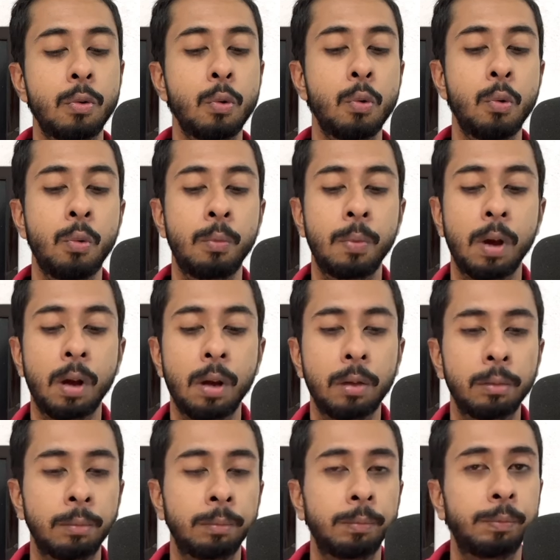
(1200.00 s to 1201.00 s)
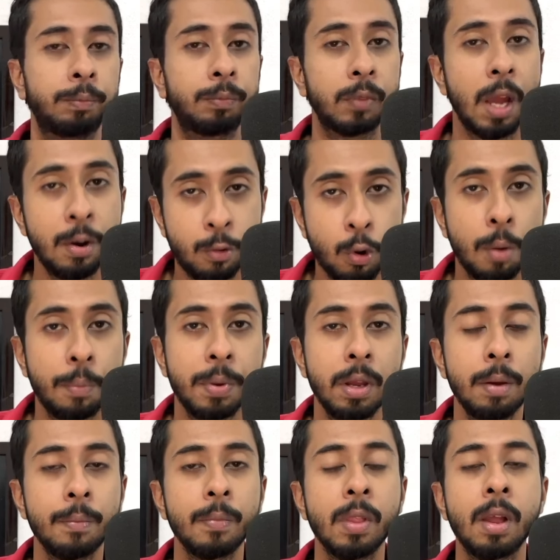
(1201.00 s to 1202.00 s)
to entropy,
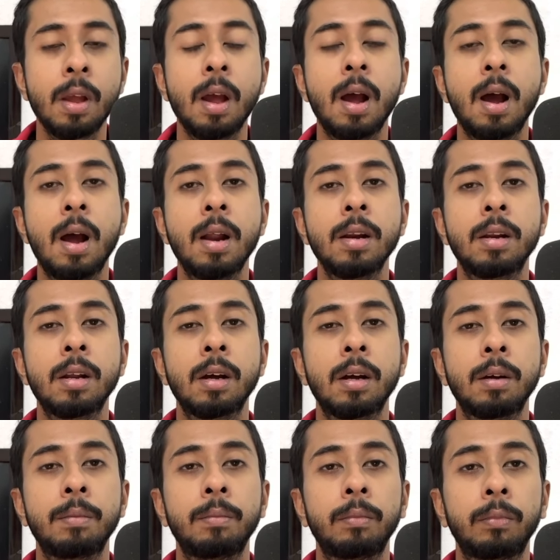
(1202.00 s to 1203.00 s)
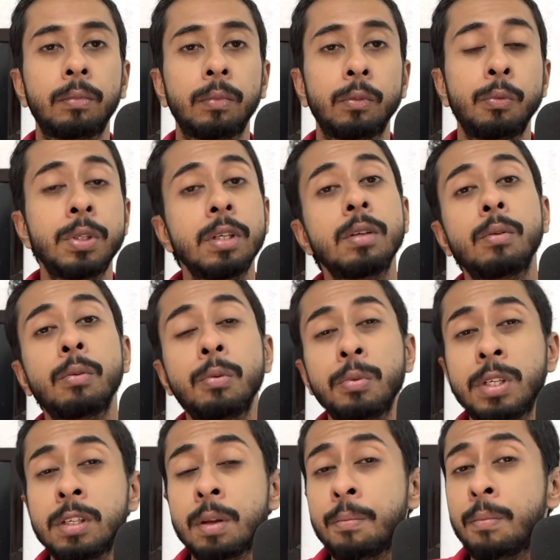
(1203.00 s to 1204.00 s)
and which
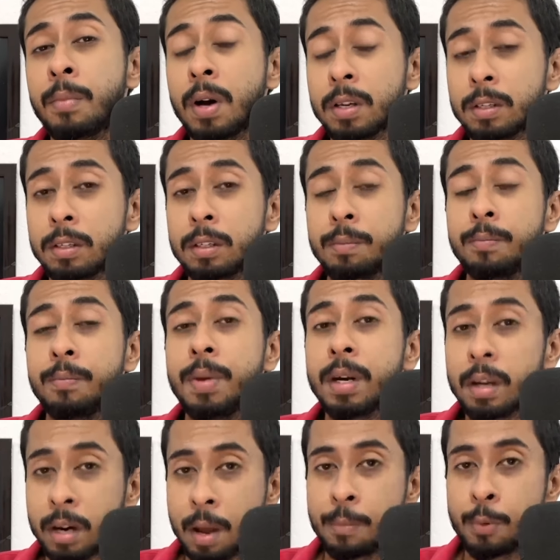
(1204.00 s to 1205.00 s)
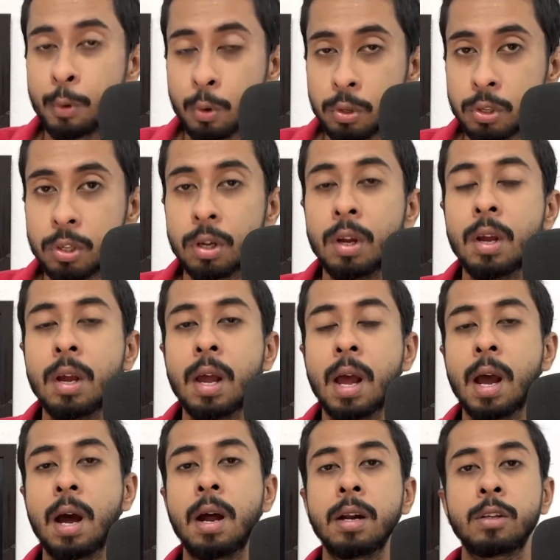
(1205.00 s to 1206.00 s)
is a much better approach.
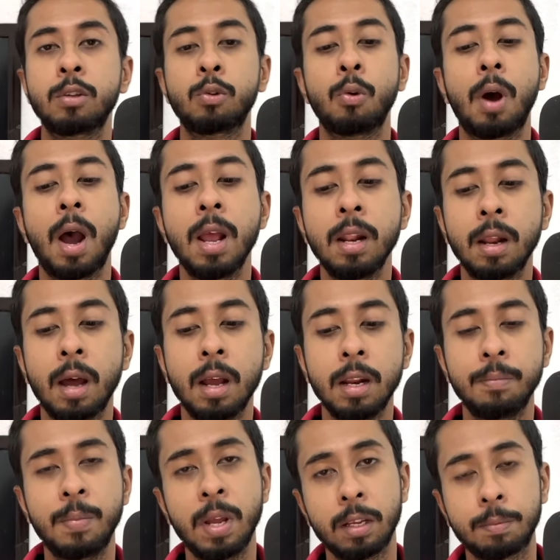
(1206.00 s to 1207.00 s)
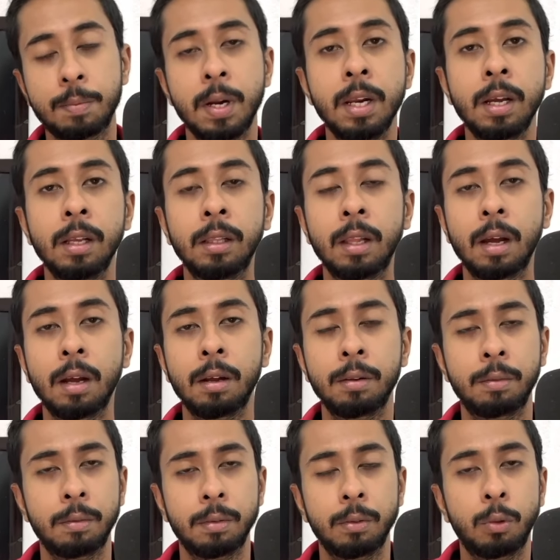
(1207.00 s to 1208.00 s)
So I'll be explaining in the
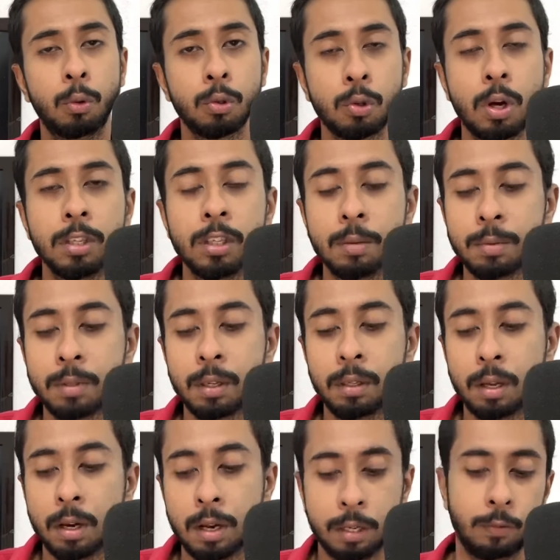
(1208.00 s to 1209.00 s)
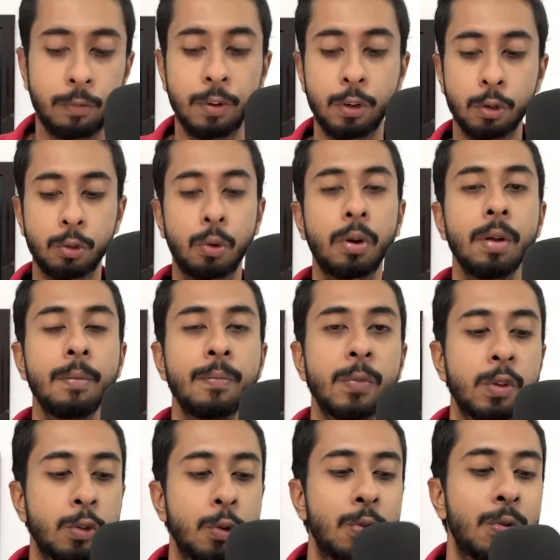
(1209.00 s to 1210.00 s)
those concepts in the next videos. Okay,
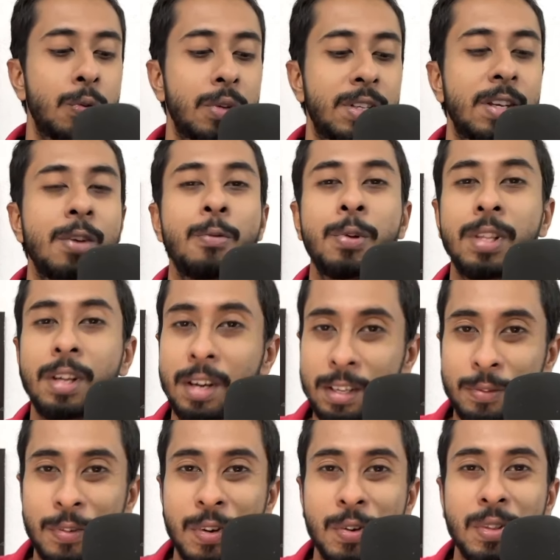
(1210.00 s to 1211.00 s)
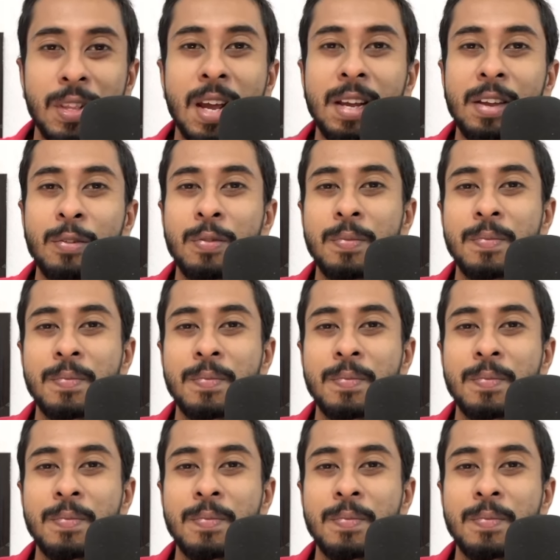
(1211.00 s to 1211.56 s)
so see you in the next video. Thank you.